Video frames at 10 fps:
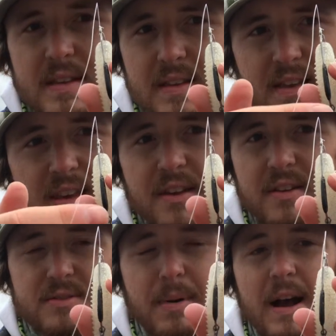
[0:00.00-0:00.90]
keel
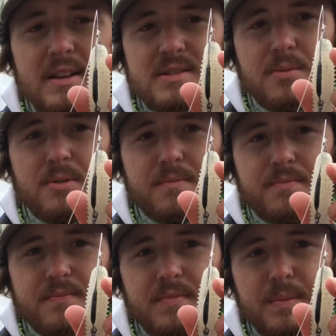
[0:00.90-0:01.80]
as possible,
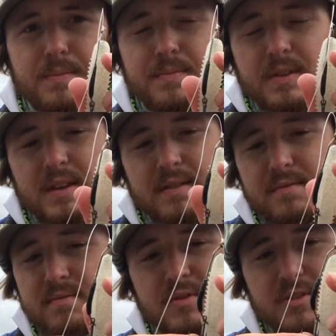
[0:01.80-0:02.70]
and
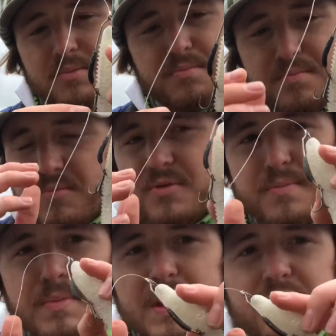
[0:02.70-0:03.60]
just
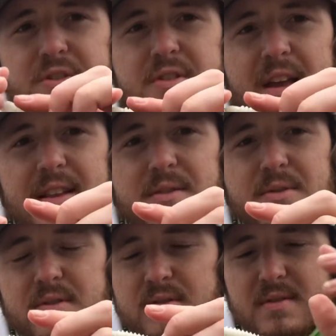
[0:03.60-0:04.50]
make sure that's
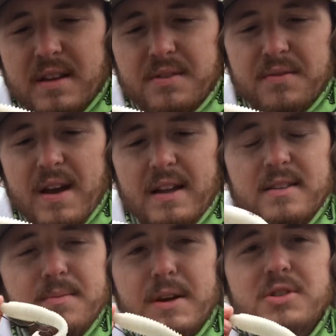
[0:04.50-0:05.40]
a fact,
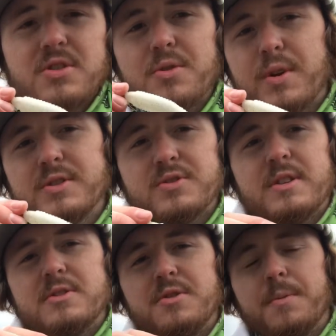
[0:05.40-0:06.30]
and make sure it runs straight
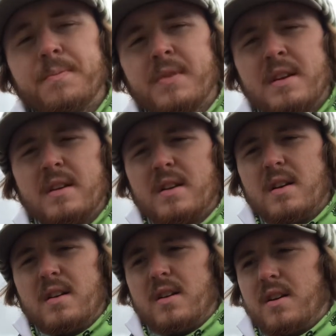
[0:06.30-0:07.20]
too.
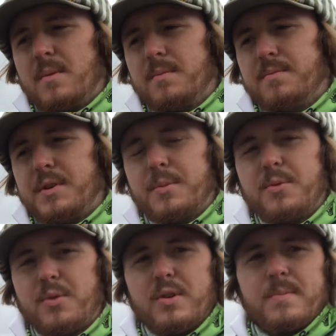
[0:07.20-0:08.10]
You know,
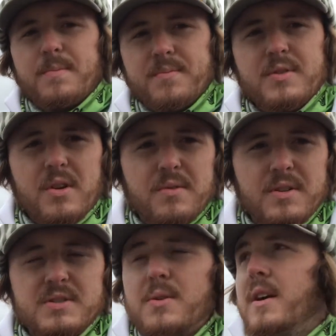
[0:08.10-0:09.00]
before you start
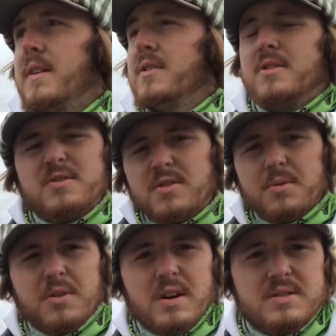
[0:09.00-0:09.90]
fishing with it heavily, just
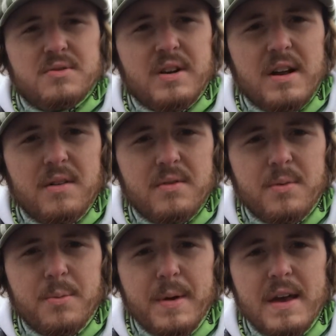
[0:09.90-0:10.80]
toss it right out from
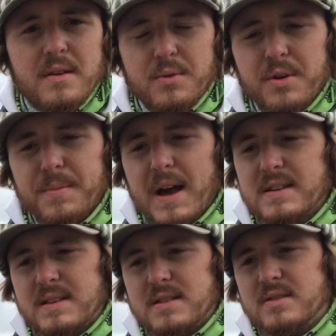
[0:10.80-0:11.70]
the bank and reel it back
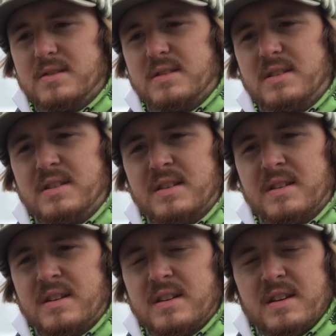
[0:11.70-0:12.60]
to you, and just see
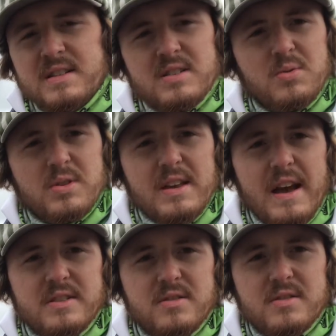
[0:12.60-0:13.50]
what the
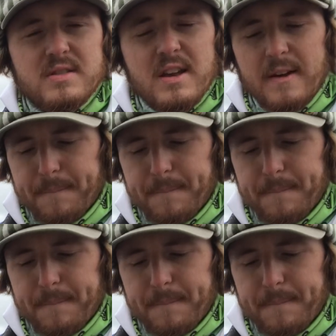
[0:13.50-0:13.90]
action looks like.